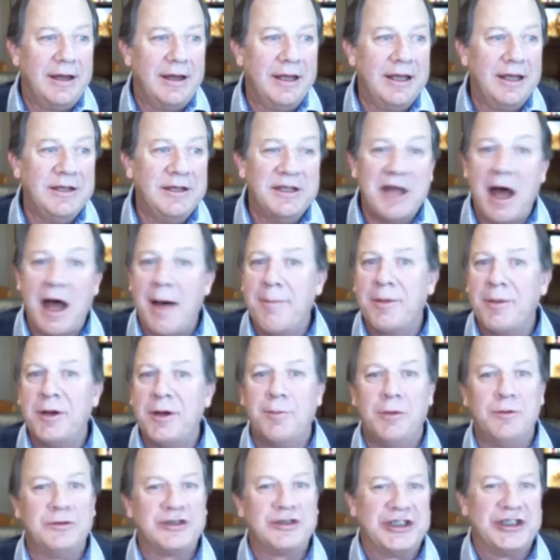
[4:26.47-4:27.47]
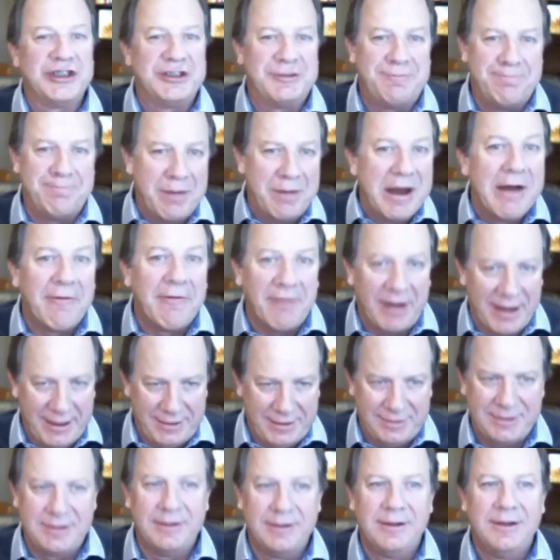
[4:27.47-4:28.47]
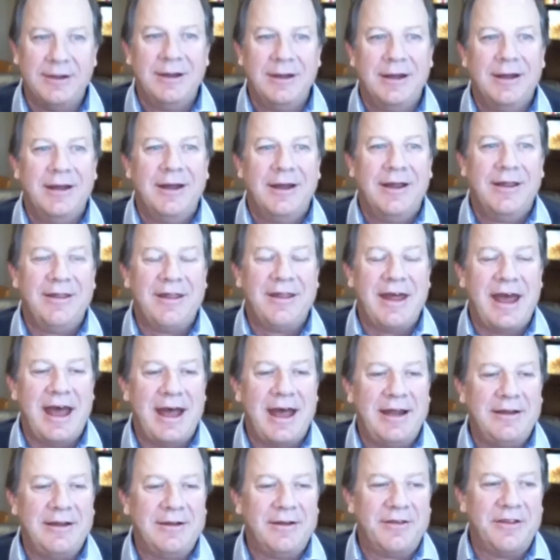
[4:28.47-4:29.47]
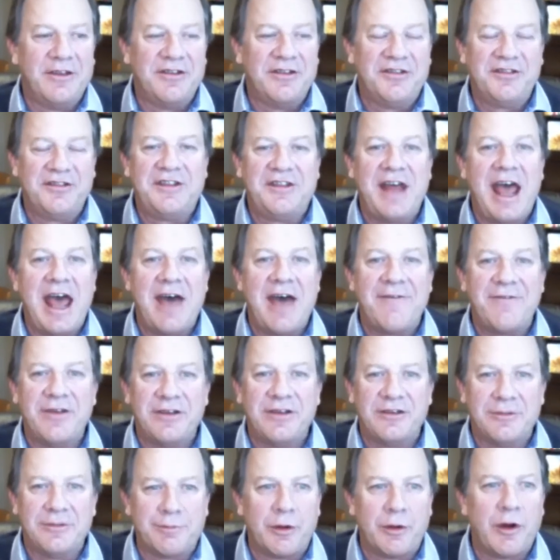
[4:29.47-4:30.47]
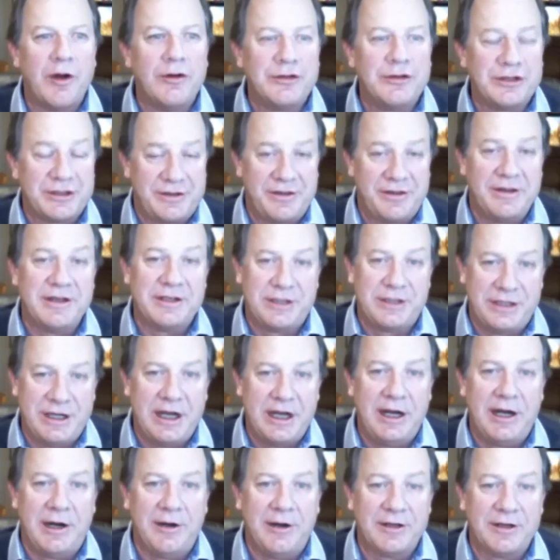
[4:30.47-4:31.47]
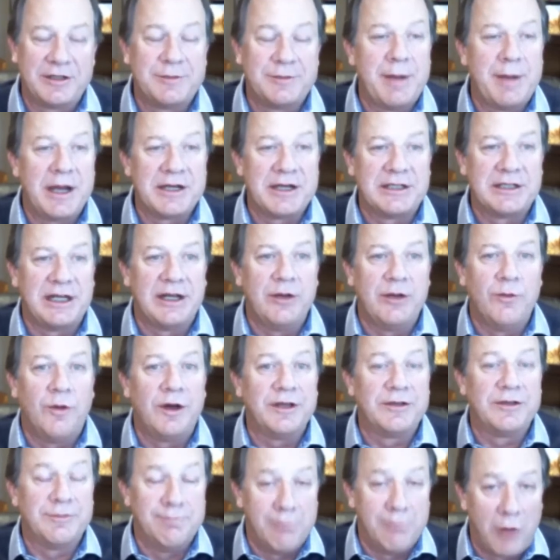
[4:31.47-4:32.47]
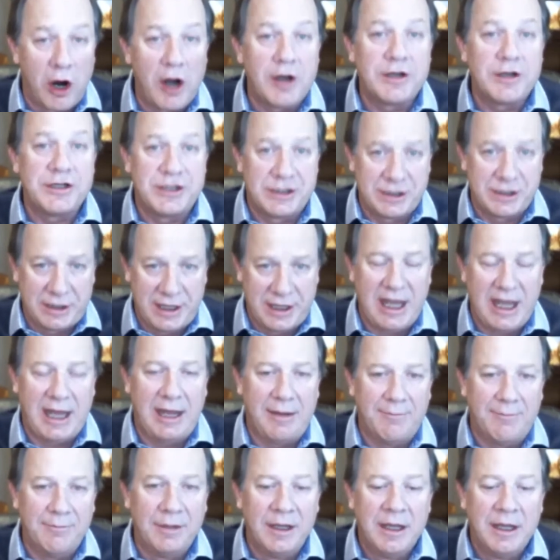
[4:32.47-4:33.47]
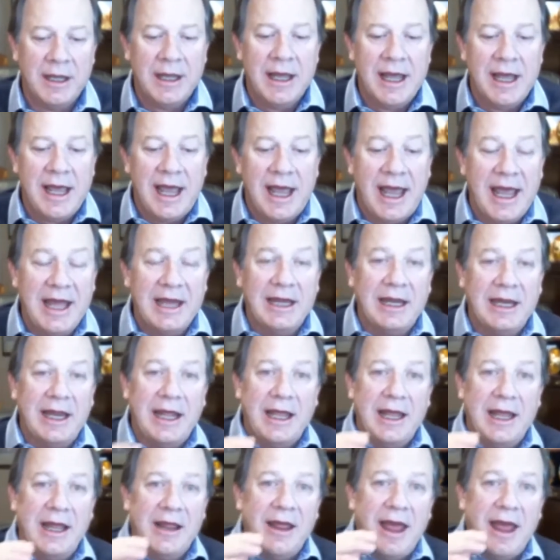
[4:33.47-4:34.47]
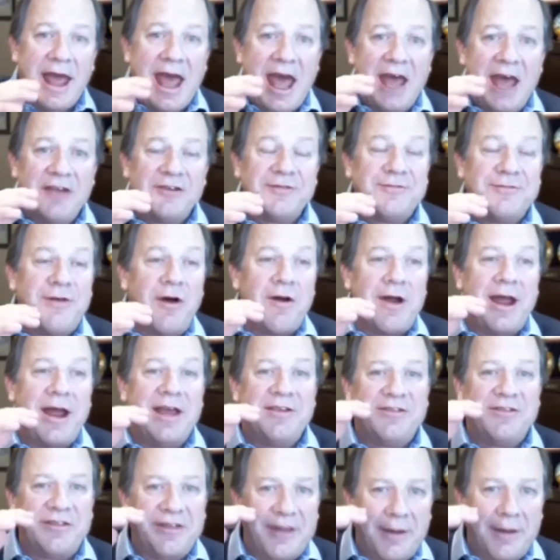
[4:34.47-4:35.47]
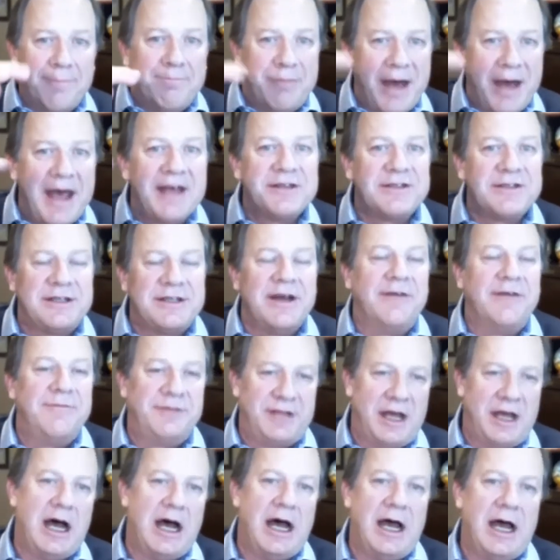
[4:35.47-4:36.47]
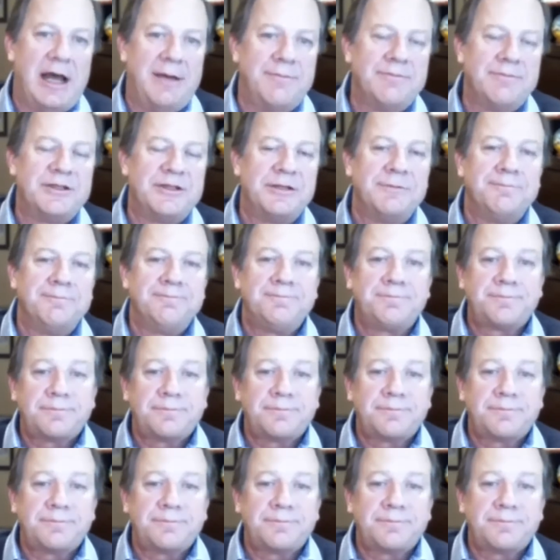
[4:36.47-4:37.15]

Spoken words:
indomitable spirit that the staff has approached this year, especially once March came. And as far as the best of times,